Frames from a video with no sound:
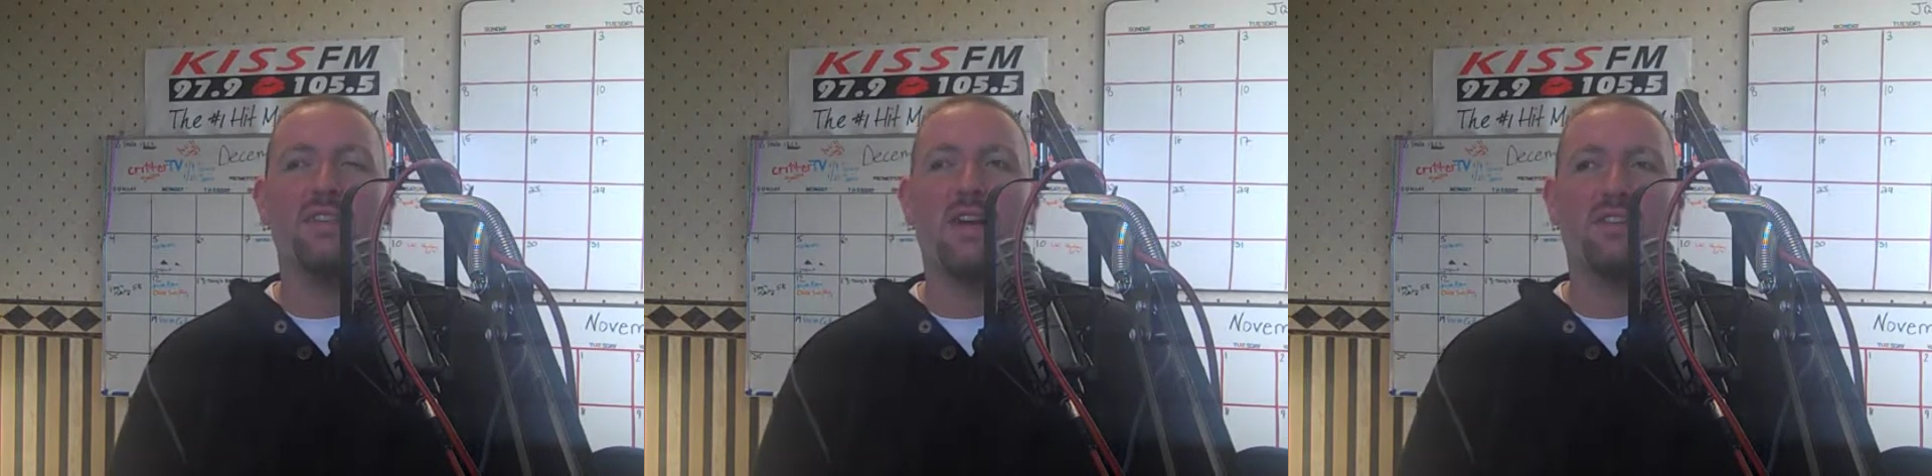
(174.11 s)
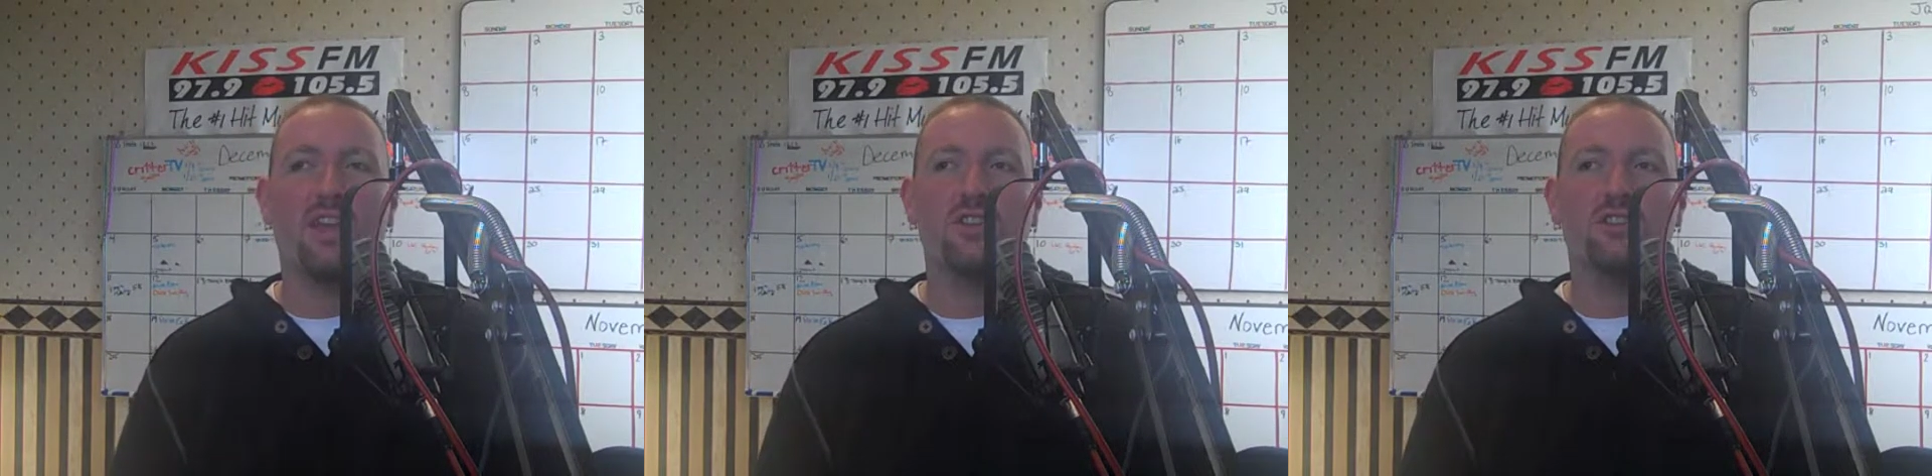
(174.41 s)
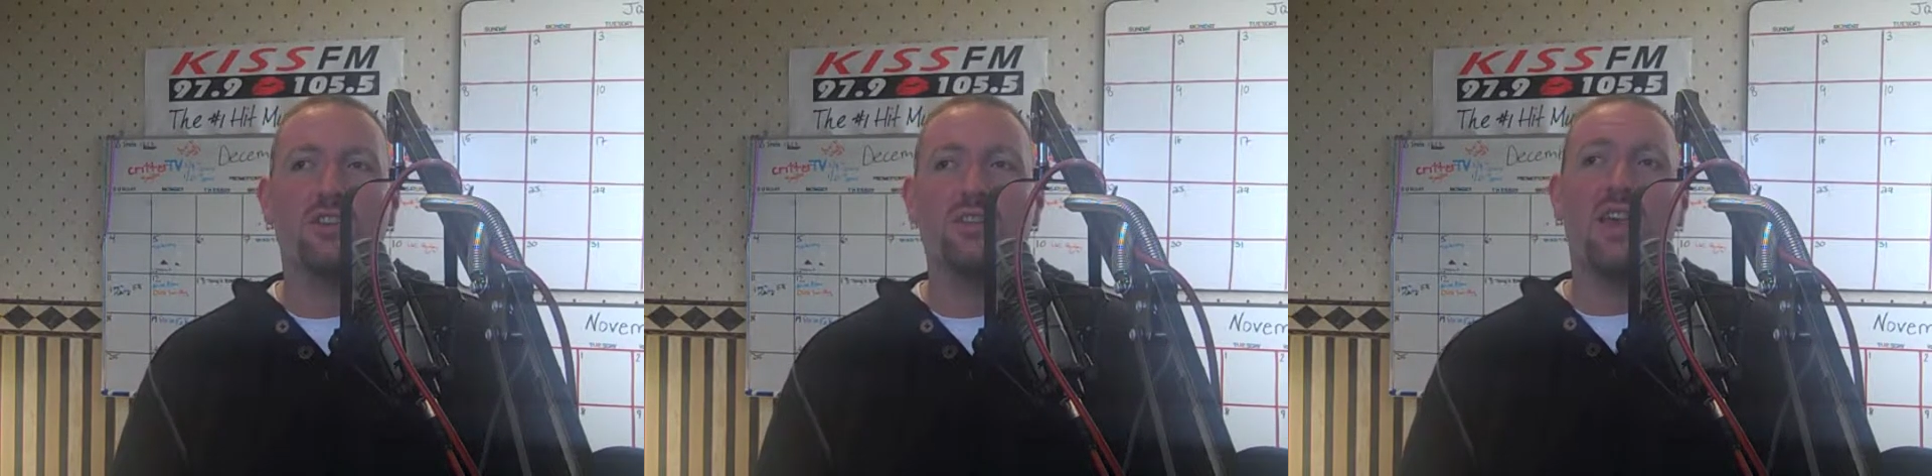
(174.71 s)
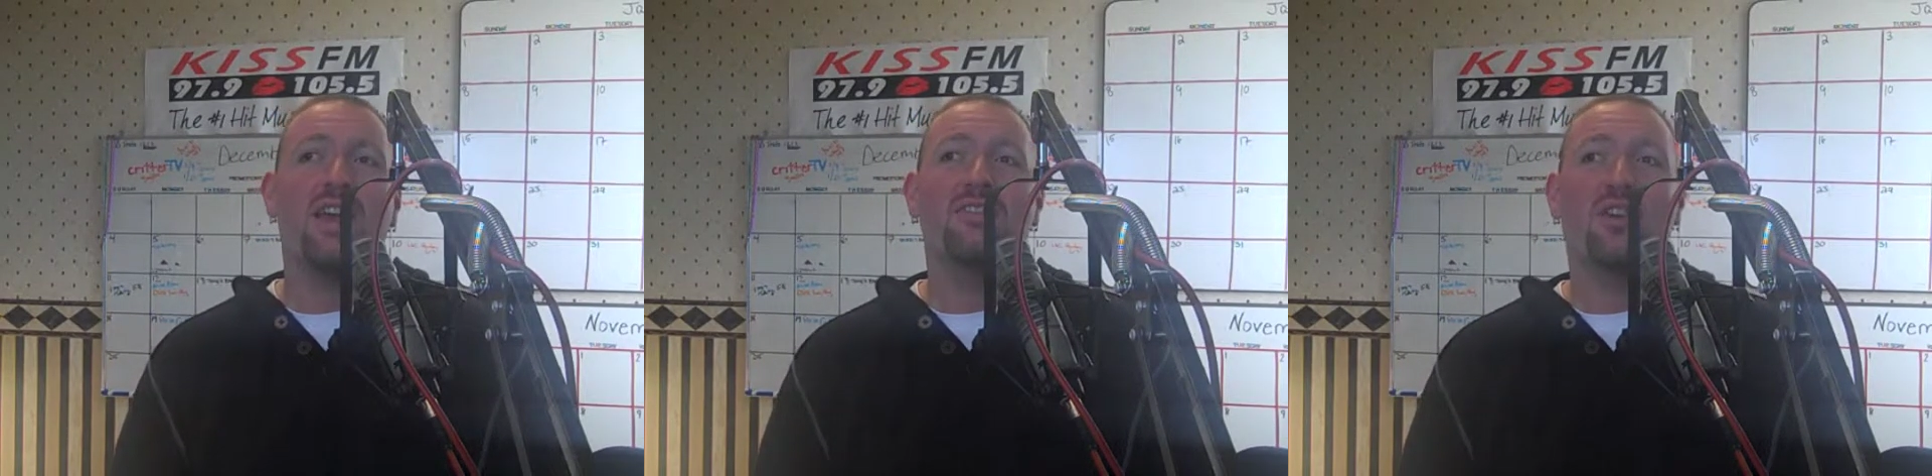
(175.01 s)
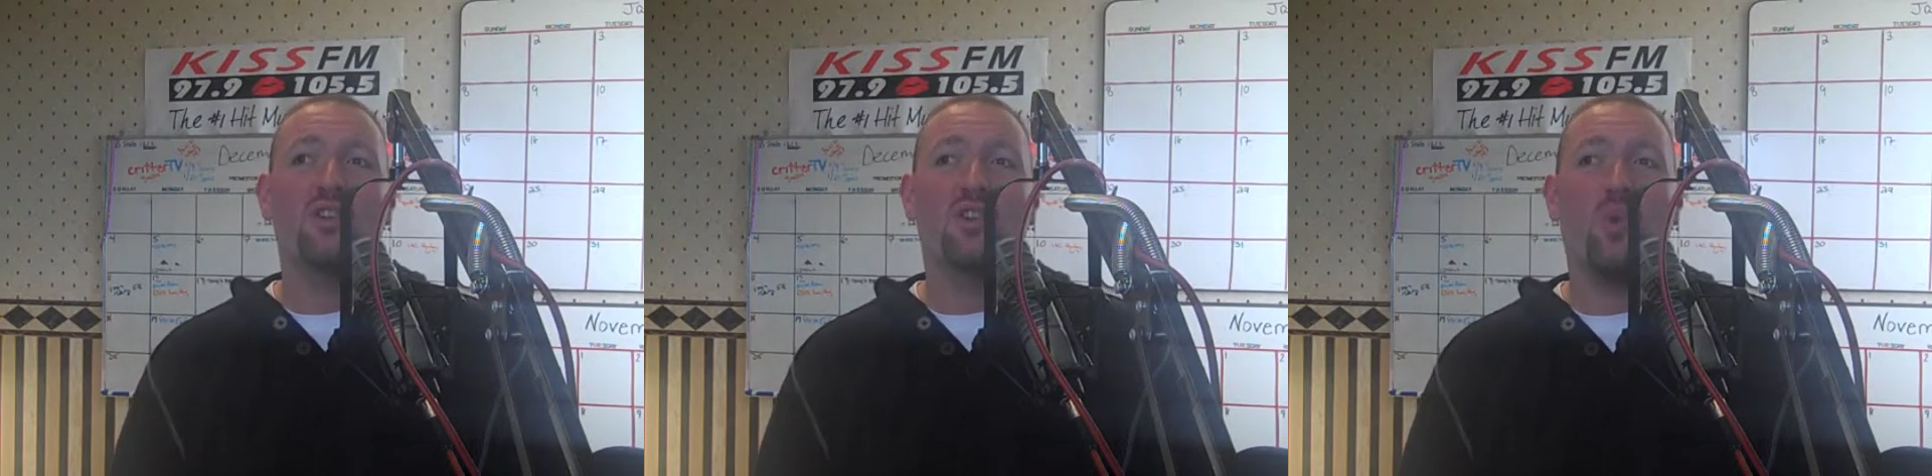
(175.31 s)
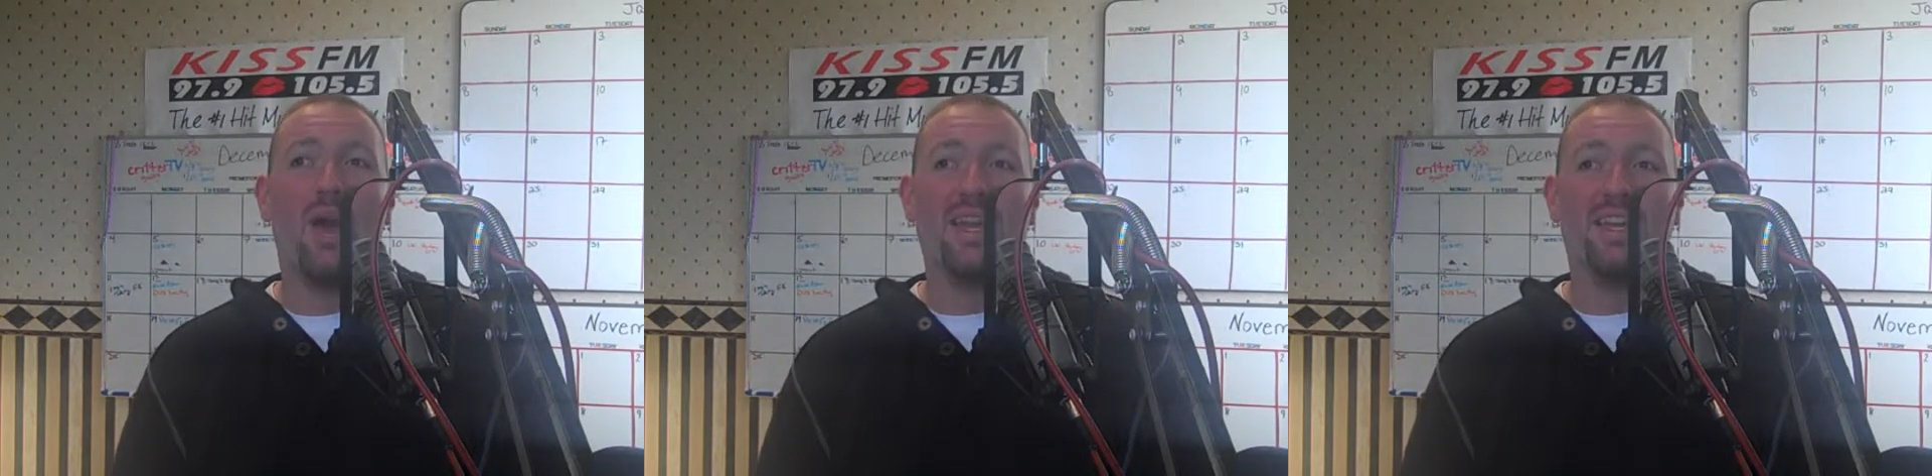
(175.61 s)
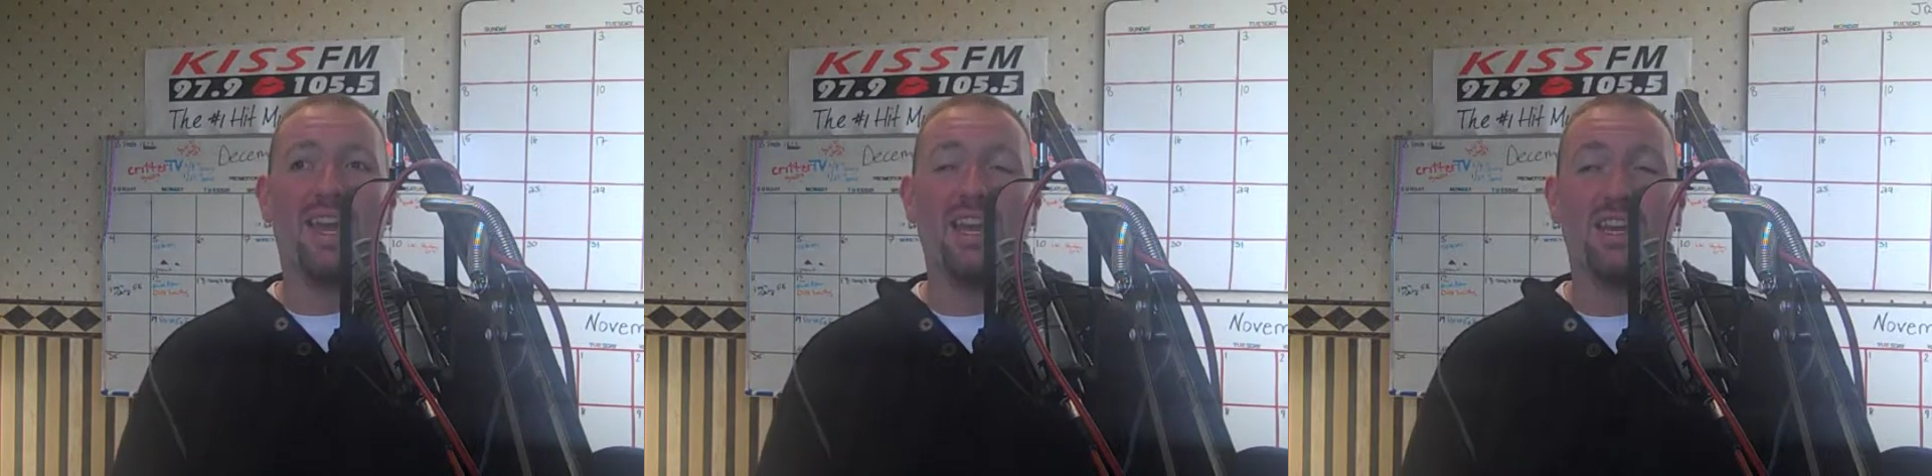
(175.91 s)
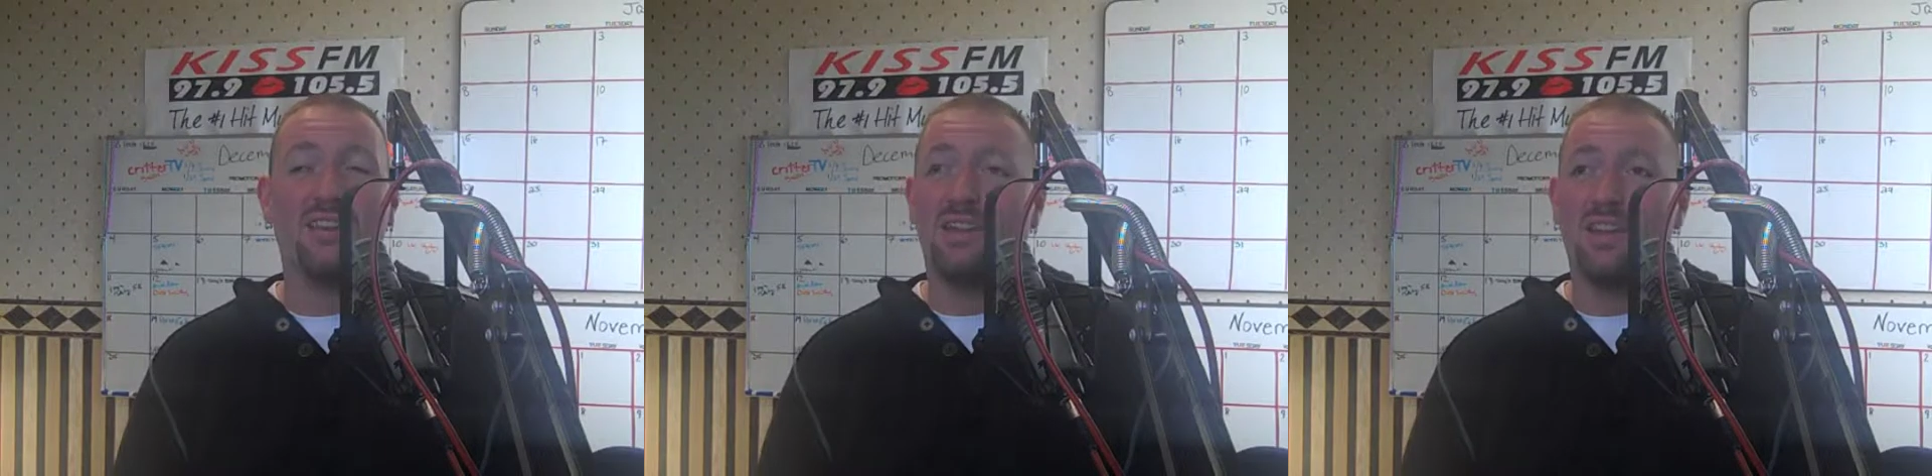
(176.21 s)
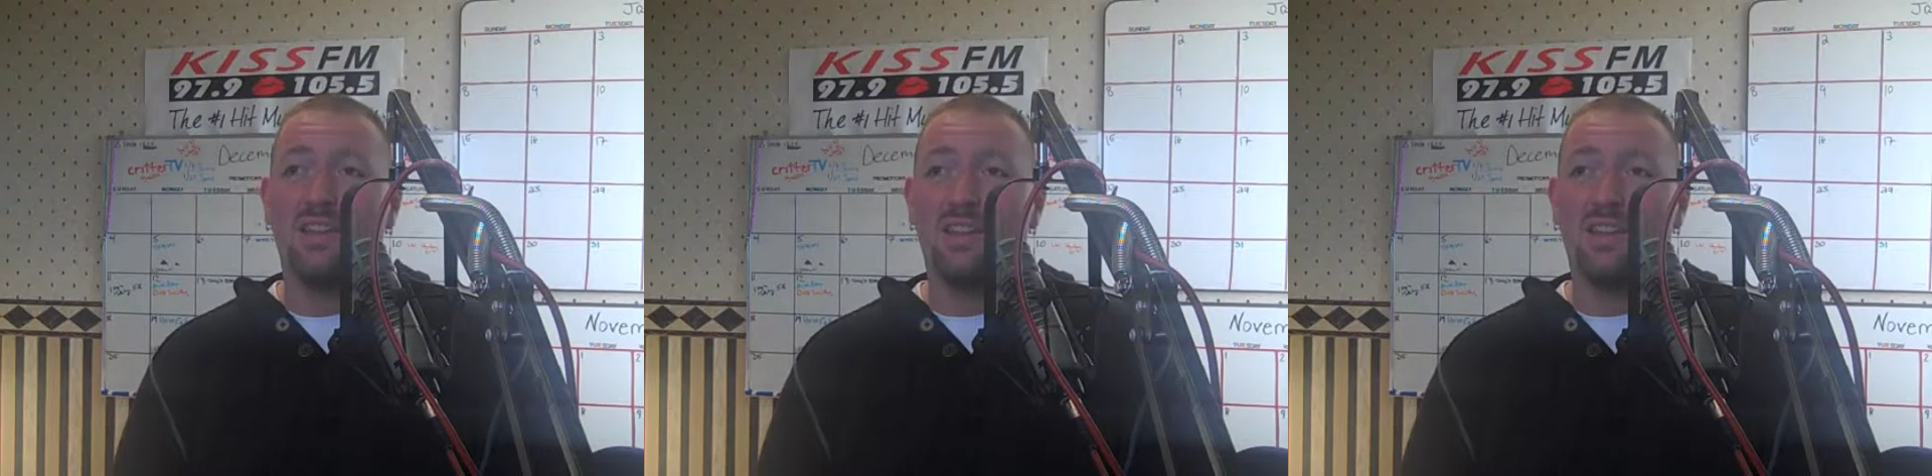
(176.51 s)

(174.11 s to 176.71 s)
in Los Angeles doesn't quite get it.